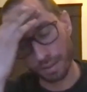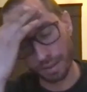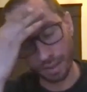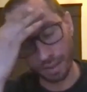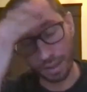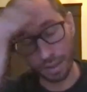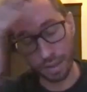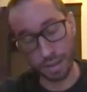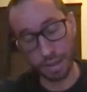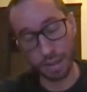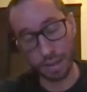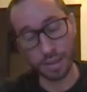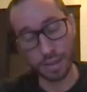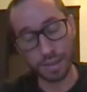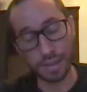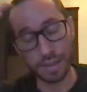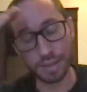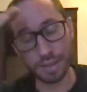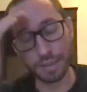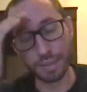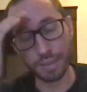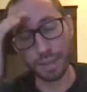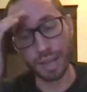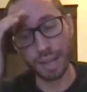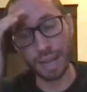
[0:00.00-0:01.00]
to
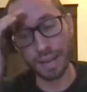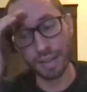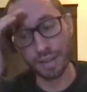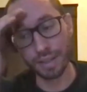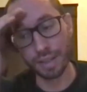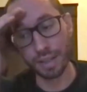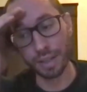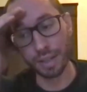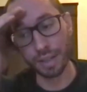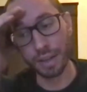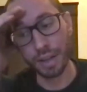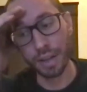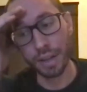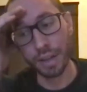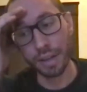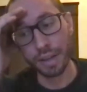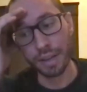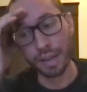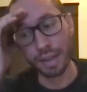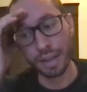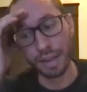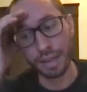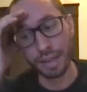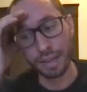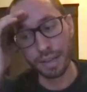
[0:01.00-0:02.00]
Catholicism the last year
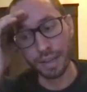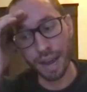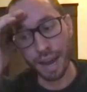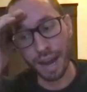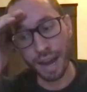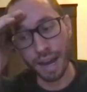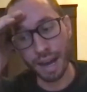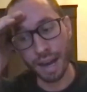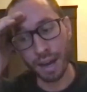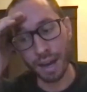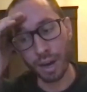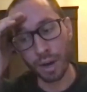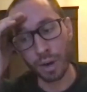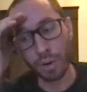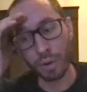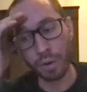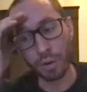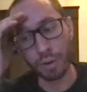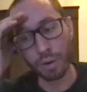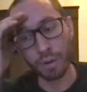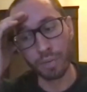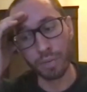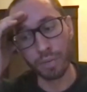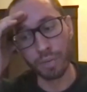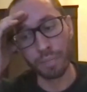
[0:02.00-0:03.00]
is how